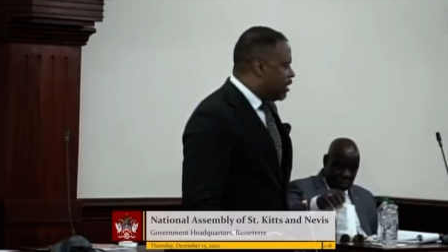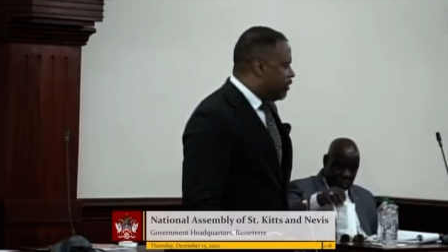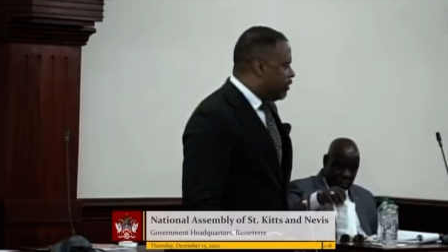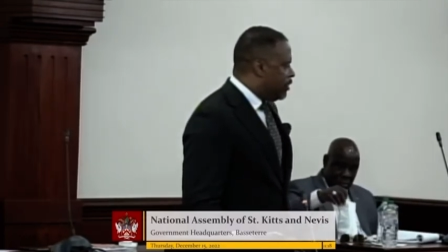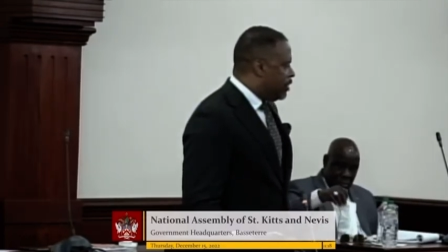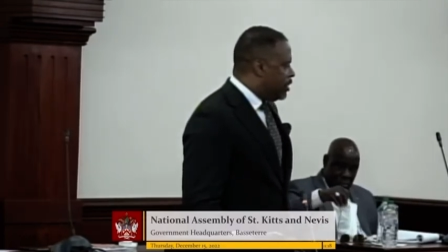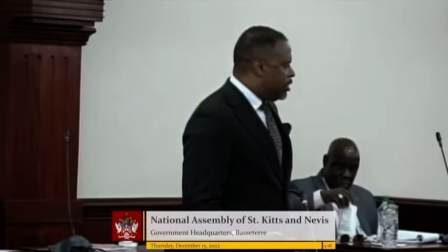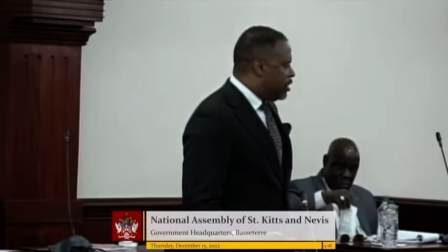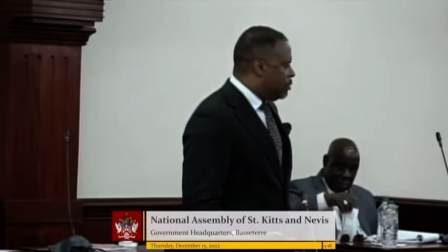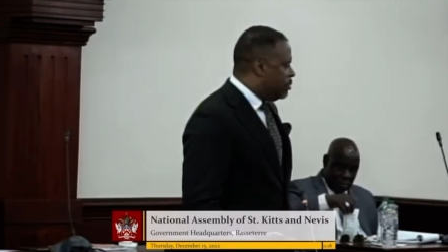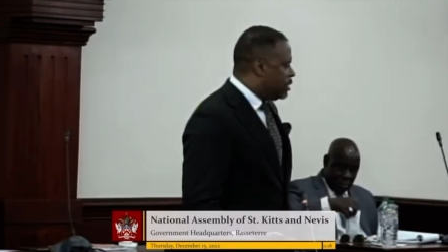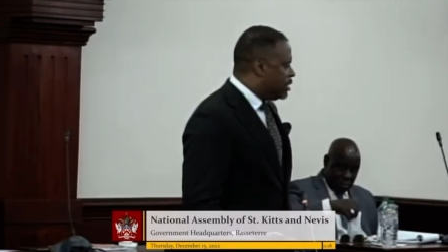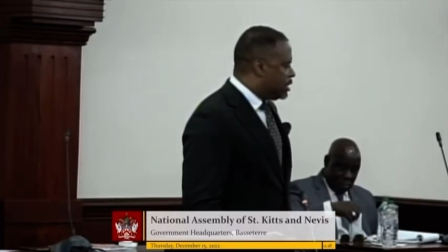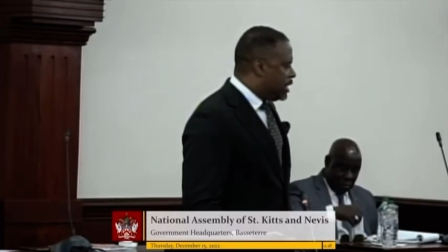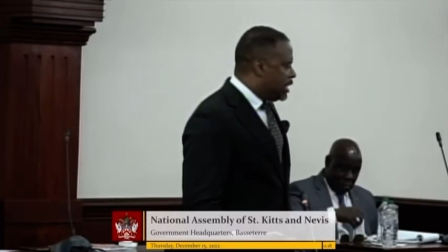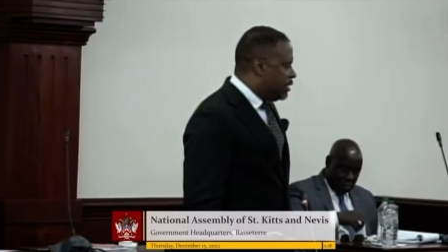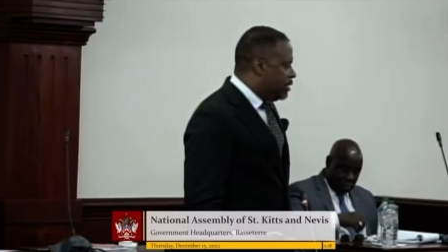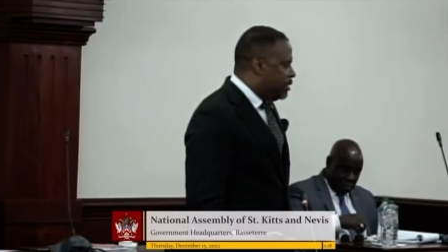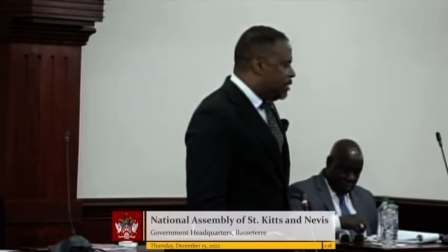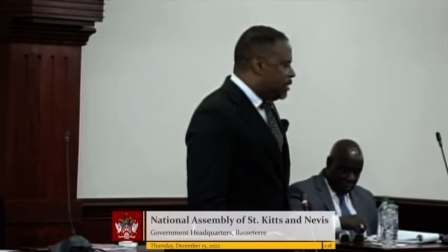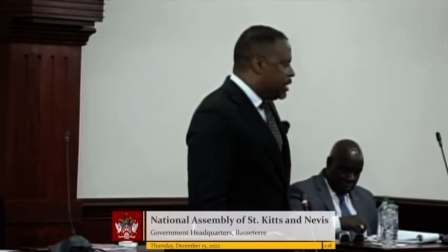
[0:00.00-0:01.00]
you for the double
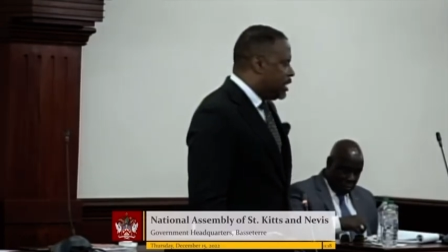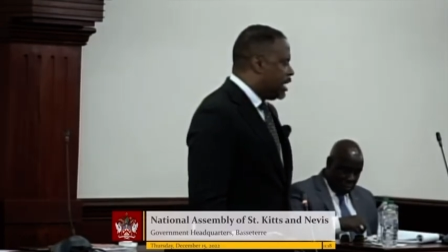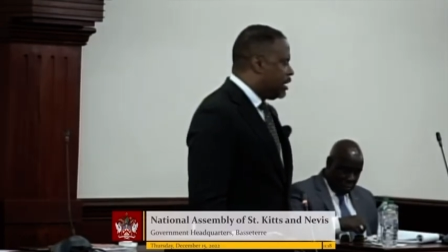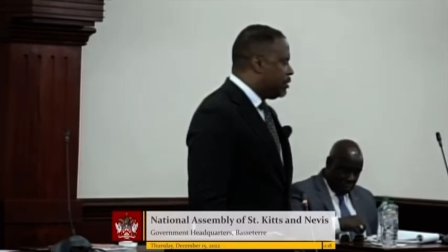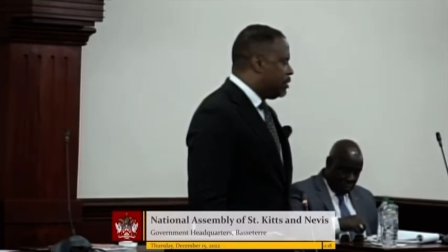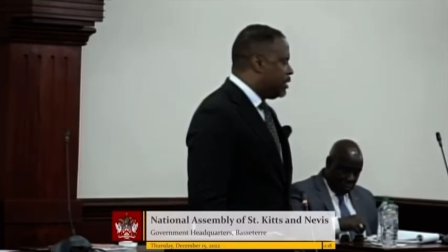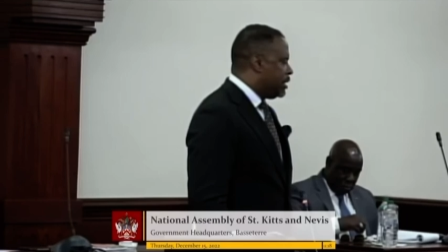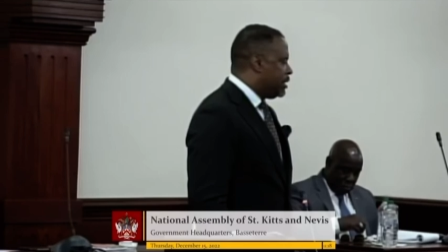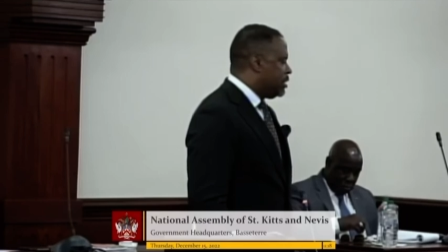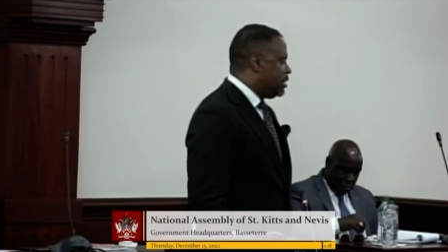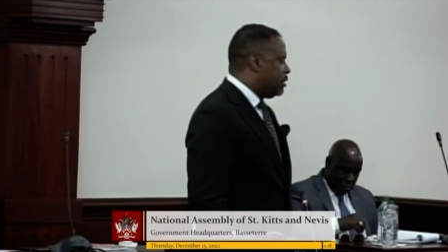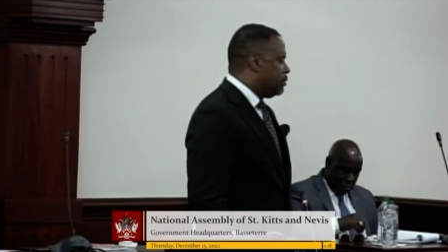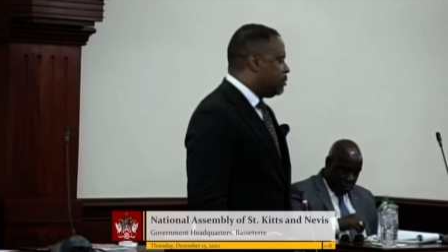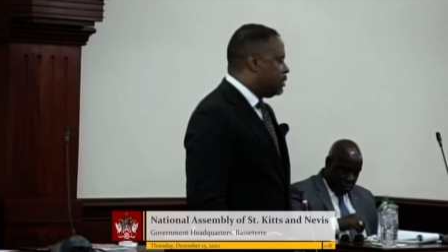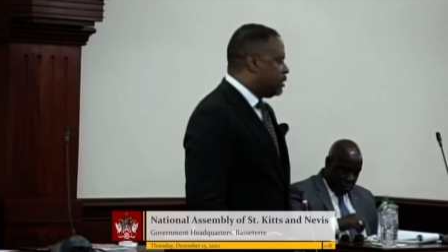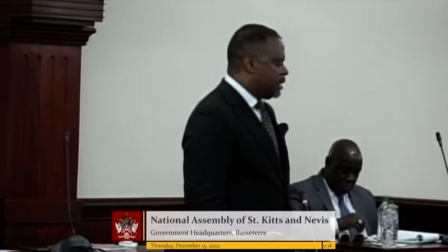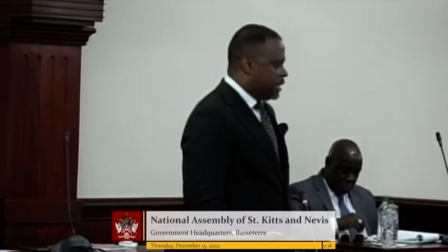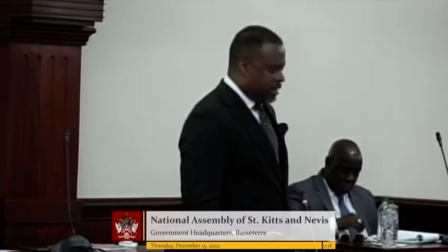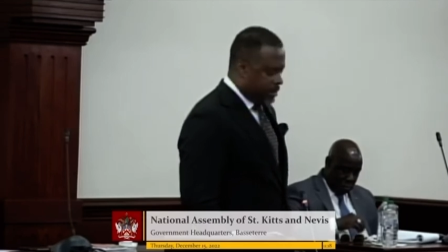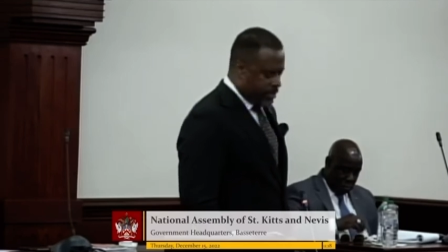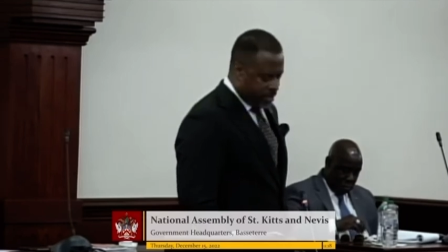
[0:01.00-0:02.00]
salary. You're glad we get the double
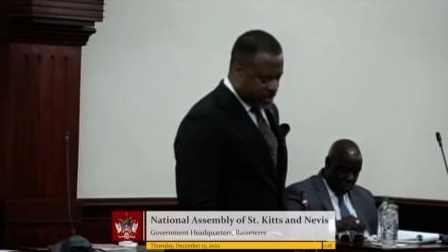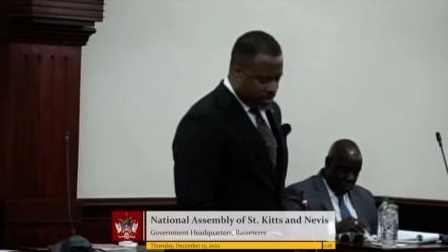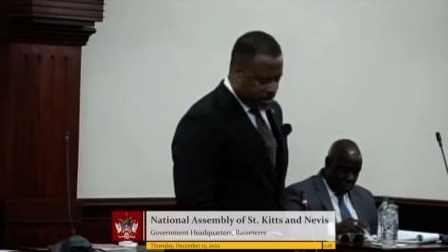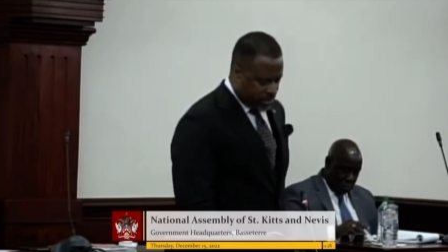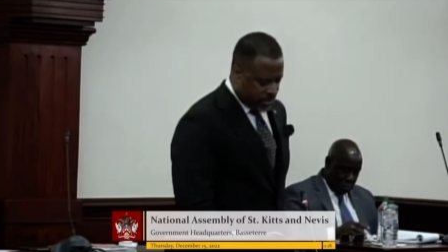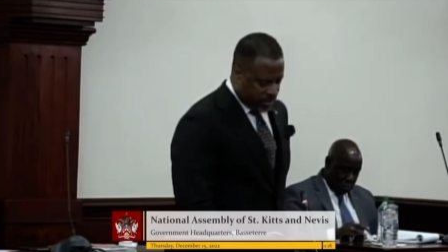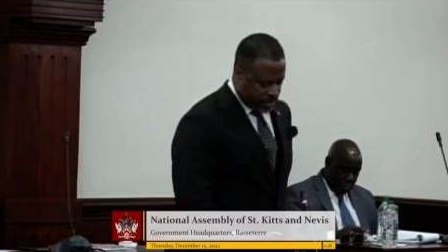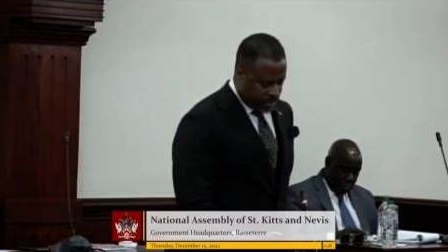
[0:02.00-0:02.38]
salary.